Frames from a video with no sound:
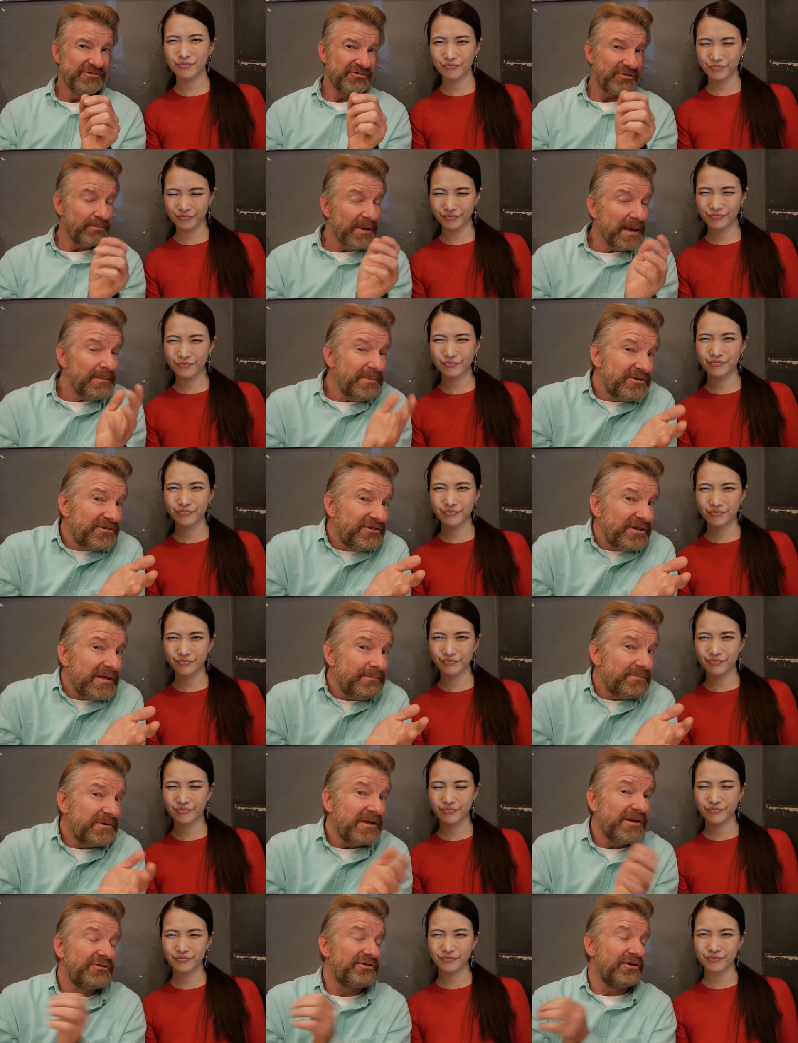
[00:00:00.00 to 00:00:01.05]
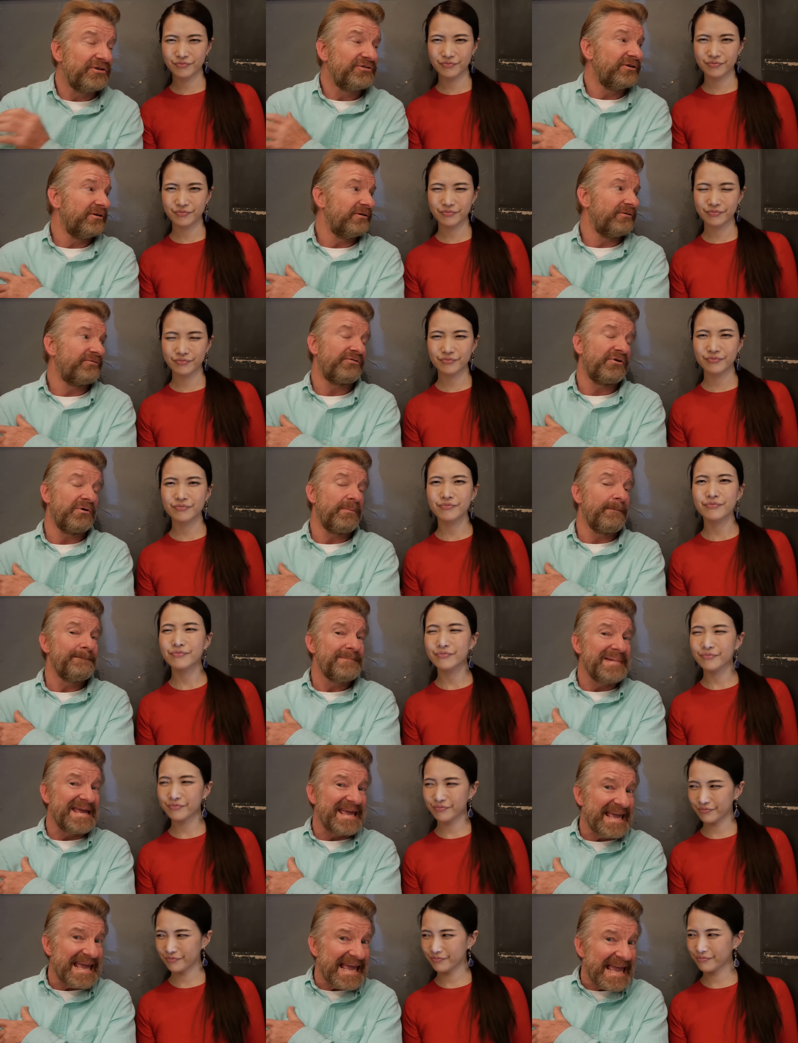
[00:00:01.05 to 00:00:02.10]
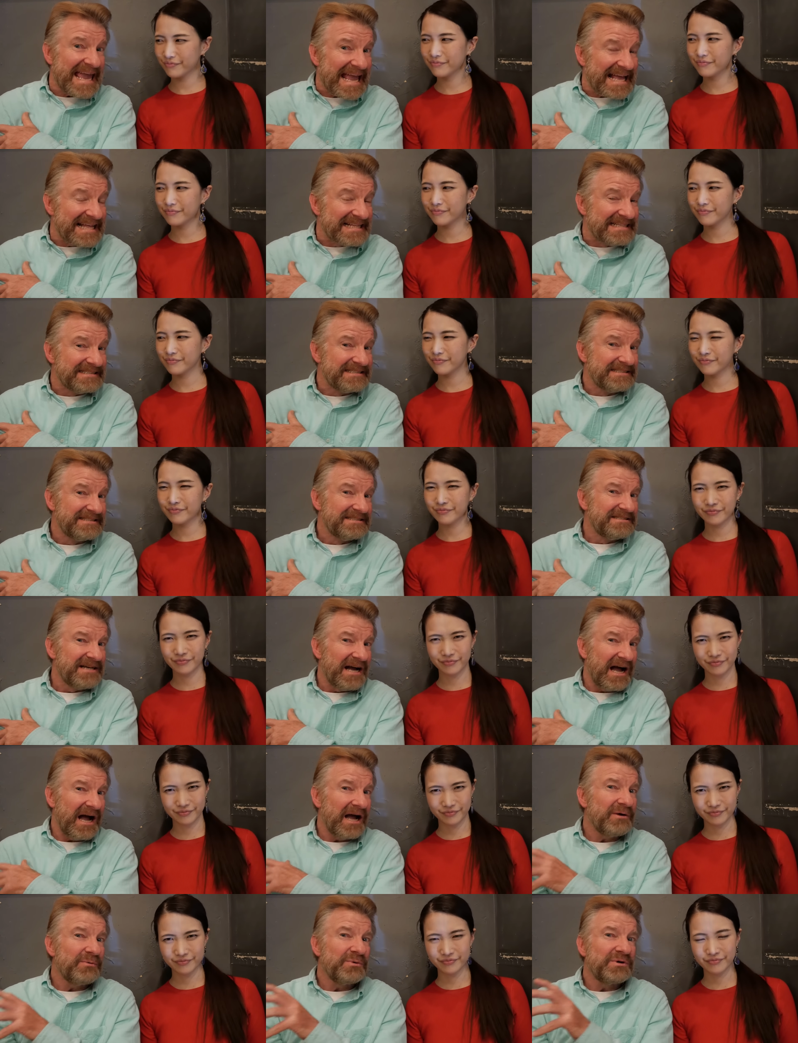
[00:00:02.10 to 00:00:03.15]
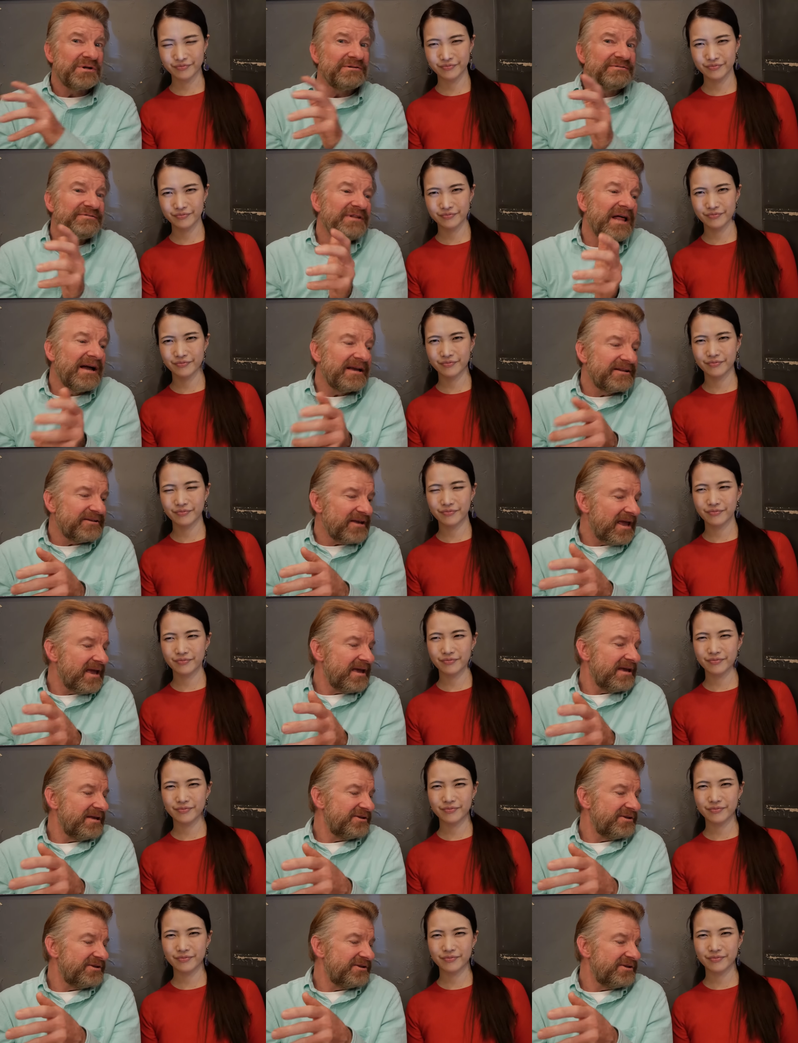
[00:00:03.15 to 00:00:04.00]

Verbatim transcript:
Speaker 1: So maybe deep dish isn't for me. I would have liked a